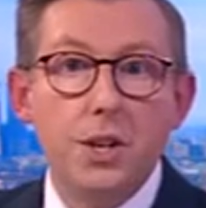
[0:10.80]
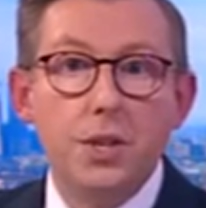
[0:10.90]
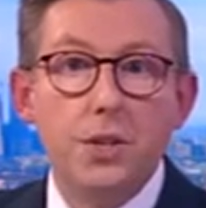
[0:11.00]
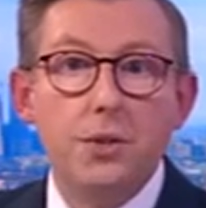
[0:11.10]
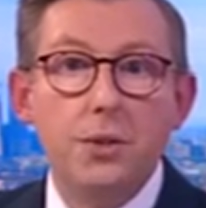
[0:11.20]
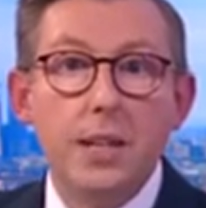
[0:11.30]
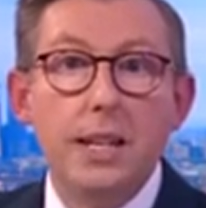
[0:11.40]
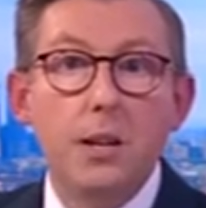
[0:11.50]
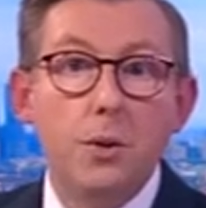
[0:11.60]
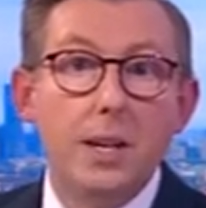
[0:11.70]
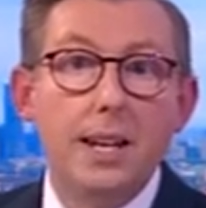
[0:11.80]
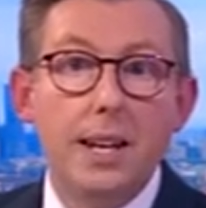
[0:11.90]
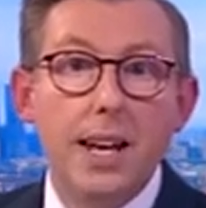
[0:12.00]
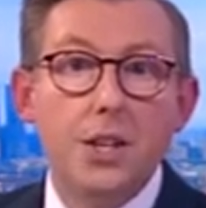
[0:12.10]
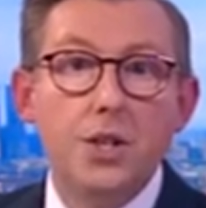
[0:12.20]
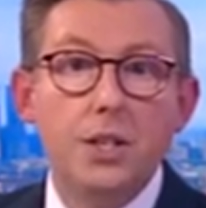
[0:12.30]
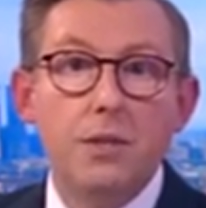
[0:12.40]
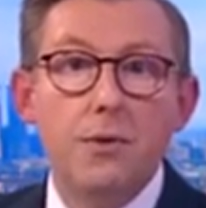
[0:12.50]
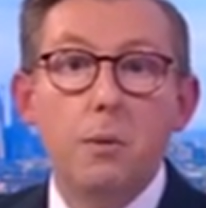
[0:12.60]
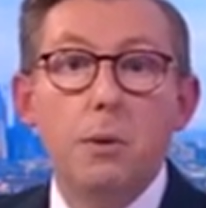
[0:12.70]
now to the local elections
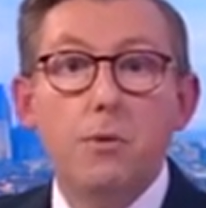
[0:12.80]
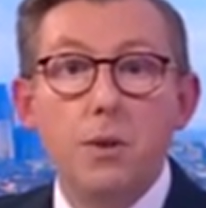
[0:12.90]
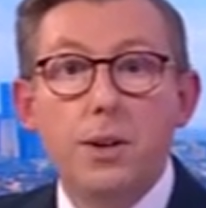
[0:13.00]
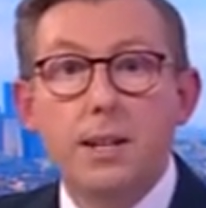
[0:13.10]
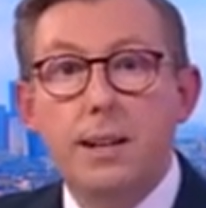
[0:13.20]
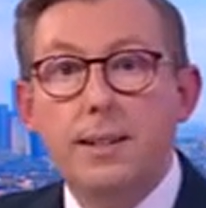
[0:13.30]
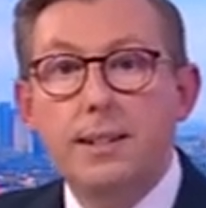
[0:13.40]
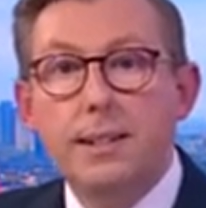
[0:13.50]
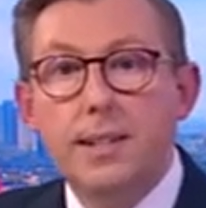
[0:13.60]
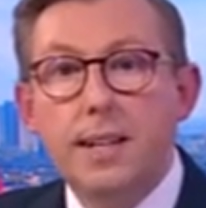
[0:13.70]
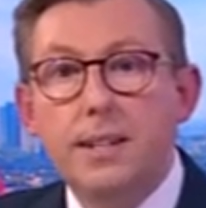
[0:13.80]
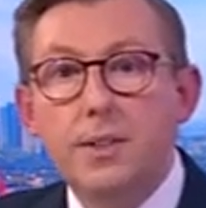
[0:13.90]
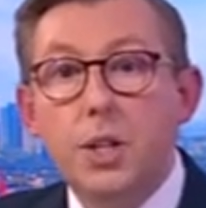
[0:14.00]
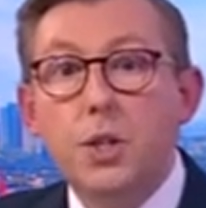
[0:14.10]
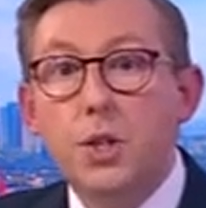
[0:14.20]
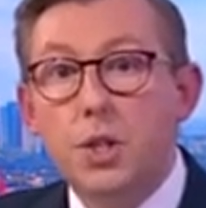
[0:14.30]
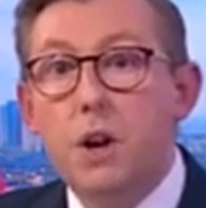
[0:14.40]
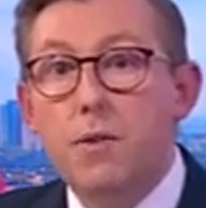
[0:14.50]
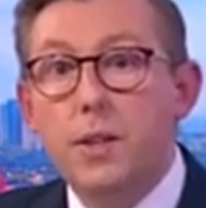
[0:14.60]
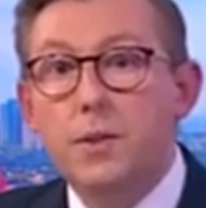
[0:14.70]
from around London, and the
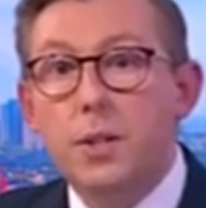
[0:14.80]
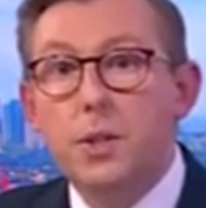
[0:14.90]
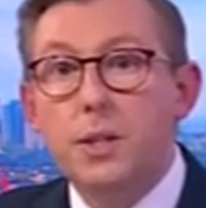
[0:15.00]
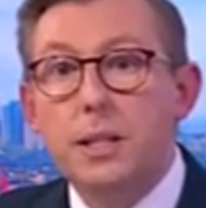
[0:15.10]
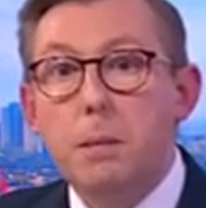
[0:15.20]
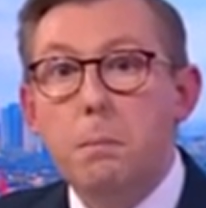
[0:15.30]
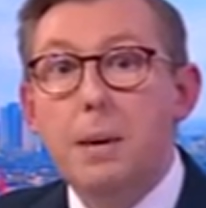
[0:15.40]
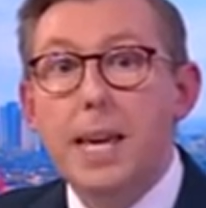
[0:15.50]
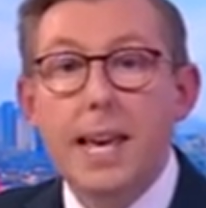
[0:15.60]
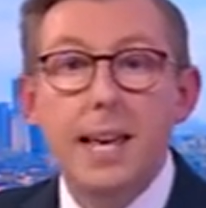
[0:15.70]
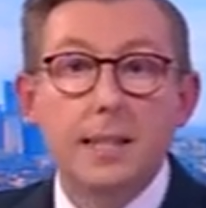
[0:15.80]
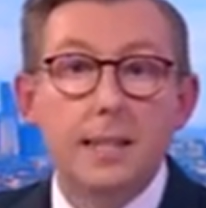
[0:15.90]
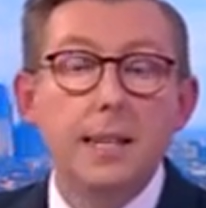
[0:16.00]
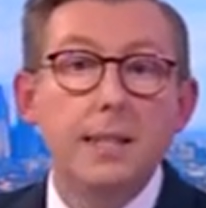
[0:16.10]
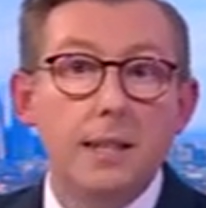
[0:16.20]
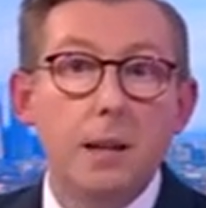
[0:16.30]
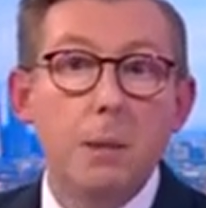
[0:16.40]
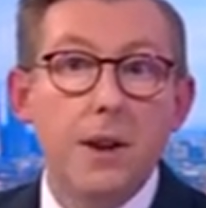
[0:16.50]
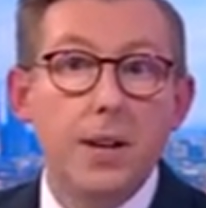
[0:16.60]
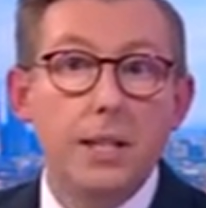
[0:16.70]
Conservatives took some big hits in some
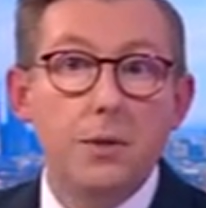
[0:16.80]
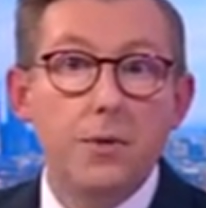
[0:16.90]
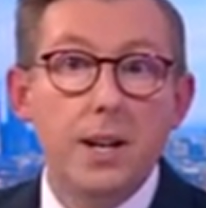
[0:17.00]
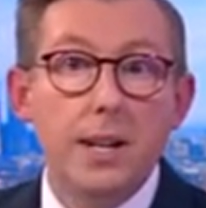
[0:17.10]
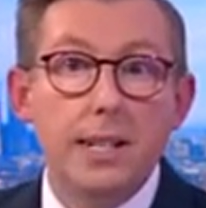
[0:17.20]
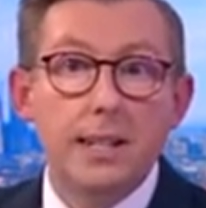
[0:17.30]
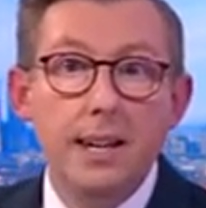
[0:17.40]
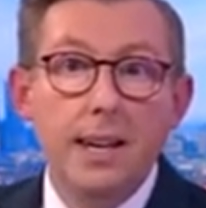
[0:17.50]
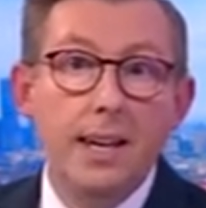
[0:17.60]
areas overnight.